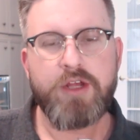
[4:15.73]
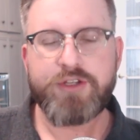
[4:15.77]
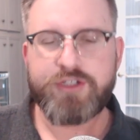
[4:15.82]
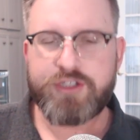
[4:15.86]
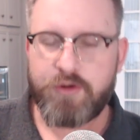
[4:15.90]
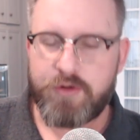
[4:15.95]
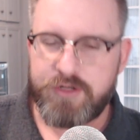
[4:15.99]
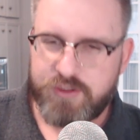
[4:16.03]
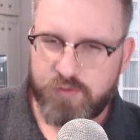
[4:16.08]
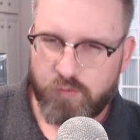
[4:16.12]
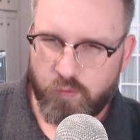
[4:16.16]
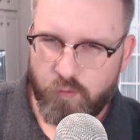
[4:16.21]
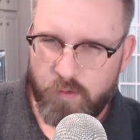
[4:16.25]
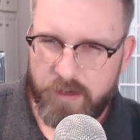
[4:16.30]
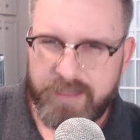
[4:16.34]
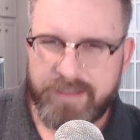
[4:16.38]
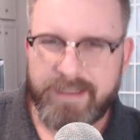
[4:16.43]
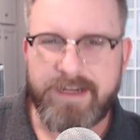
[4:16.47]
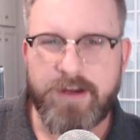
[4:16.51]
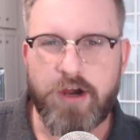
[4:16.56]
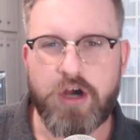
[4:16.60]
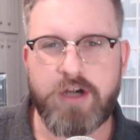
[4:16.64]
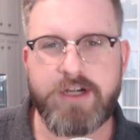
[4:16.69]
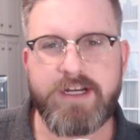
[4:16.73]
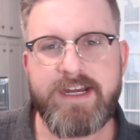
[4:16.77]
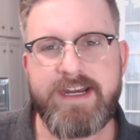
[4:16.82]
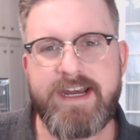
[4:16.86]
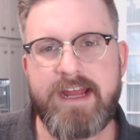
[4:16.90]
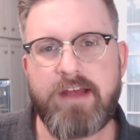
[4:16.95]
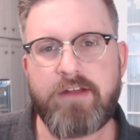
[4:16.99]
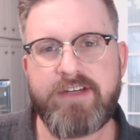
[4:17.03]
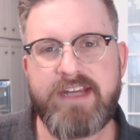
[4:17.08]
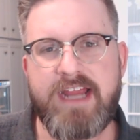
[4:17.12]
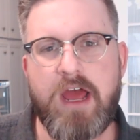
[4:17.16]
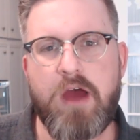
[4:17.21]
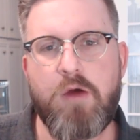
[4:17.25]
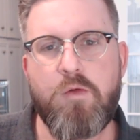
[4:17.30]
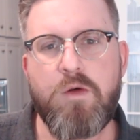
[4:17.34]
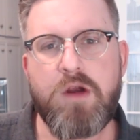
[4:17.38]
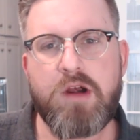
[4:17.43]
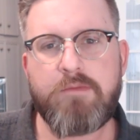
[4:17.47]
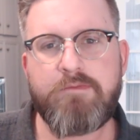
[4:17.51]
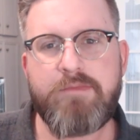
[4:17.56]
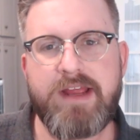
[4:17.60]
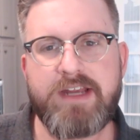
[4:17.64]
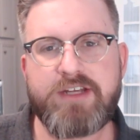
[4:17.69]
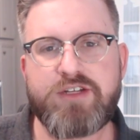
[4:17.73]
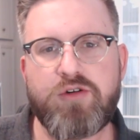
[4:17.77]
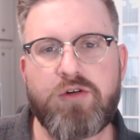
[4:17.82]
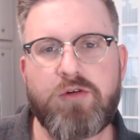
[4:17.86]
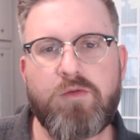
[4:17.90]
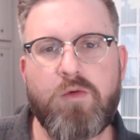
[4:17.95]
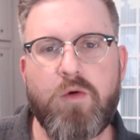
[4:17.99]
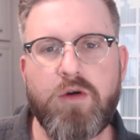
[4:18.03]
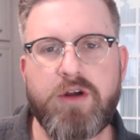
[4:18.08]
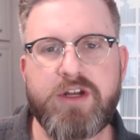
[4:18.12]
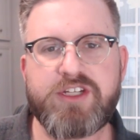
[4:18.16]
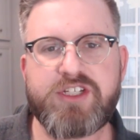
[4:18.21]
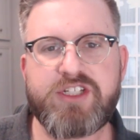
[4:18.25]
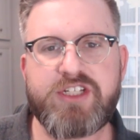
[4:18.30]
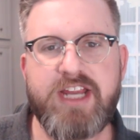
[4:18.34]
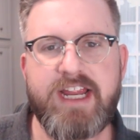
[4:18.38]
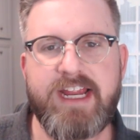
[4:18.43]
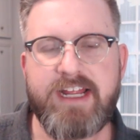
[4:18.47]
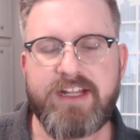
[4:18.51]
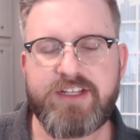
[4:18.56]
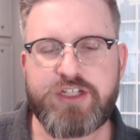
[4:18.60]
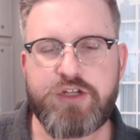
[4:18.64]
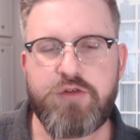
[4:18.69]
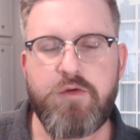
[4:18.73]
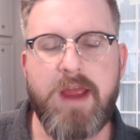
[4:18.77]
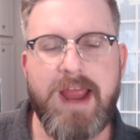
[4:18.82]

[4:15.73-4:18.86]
So it's really hard to nail down where Beto O'Rourke stands.